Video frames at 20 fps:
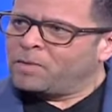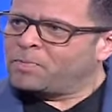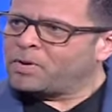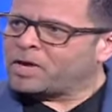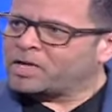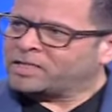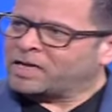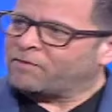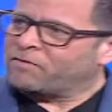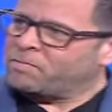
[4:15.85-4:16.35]

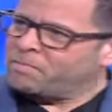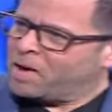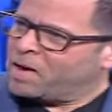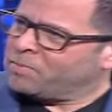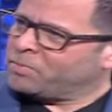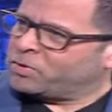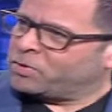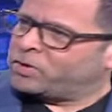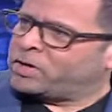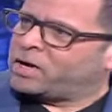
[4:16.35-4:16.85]
Because I
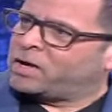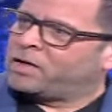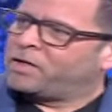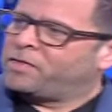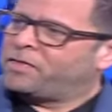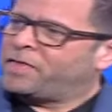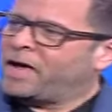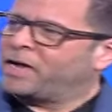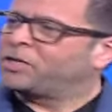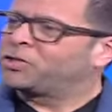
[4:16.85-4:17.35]
remembered
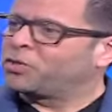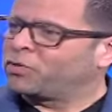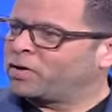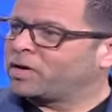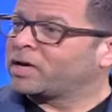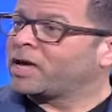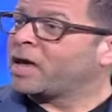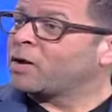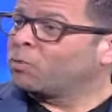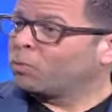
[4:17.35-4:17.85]
that
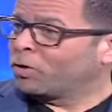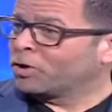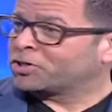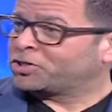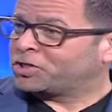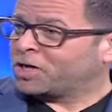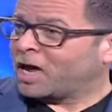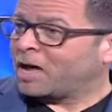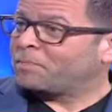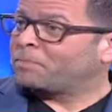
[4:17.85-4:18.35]
during a
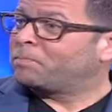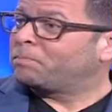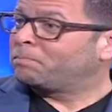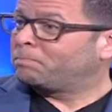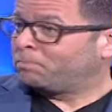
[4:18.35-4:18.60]
workshop